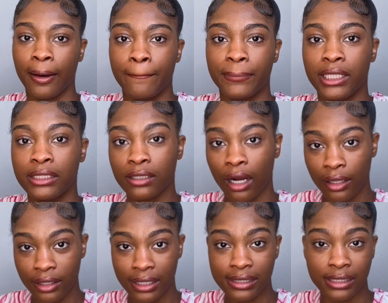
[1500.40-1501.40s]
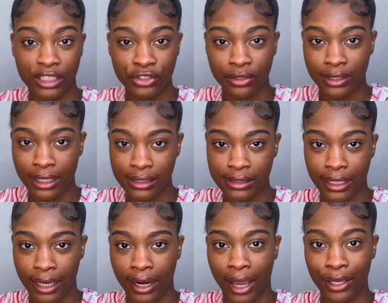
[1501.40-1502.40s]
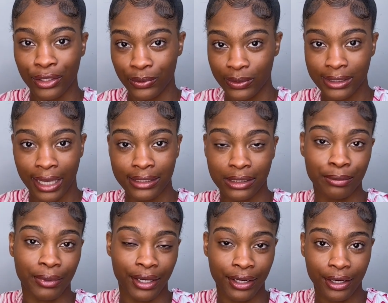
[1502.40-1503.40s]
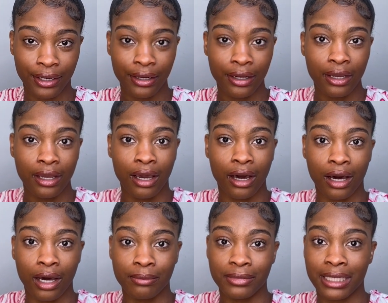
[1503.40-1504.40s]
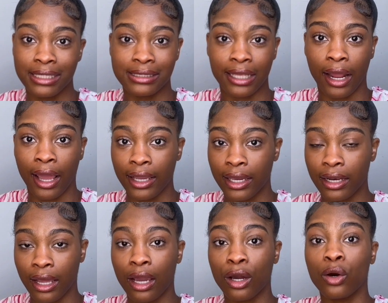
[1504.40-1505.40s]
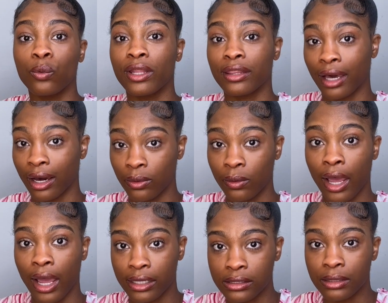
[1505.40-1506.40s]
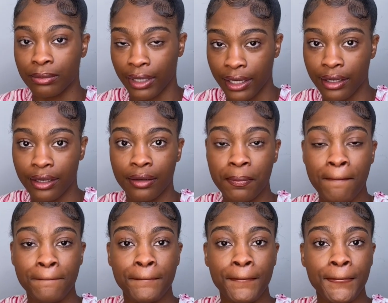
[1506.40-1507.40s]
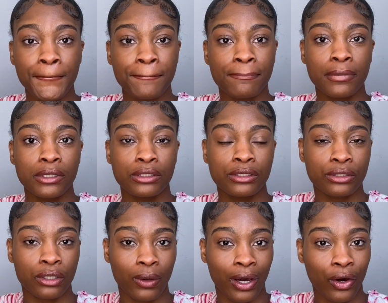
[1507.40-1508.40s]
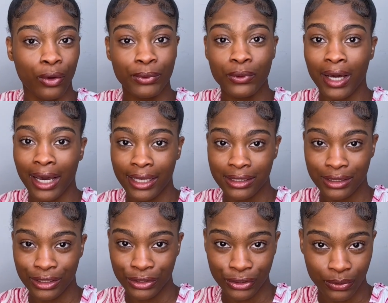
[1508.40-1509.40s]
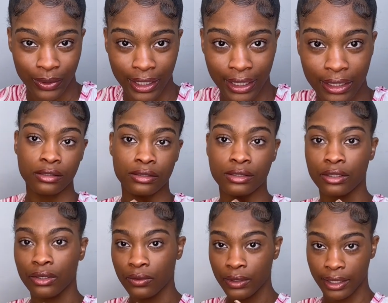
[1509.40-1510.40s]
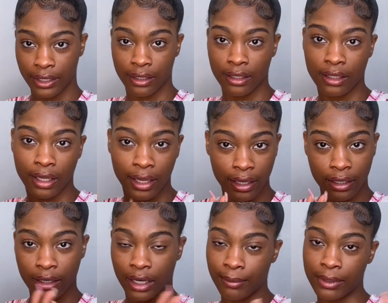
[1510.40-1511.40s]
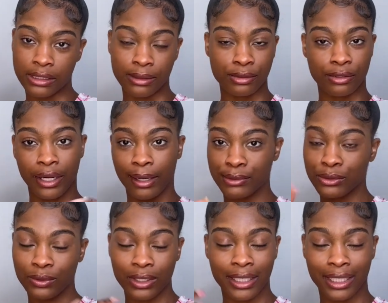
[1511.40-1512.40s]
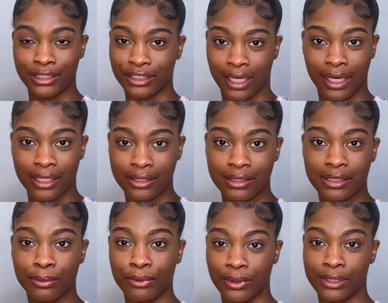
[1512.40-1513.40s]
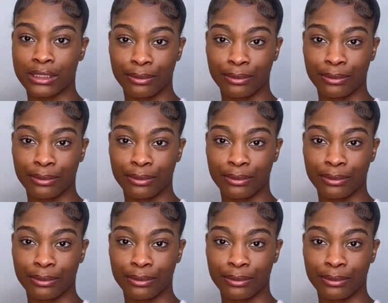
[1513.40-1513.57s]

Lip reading: these are the essential things that I use as a braider, things that I cannot go without as a braider. So I hope you guys enjoyed. So yeah, like, comment, subscribe, do all of that jazz. Support.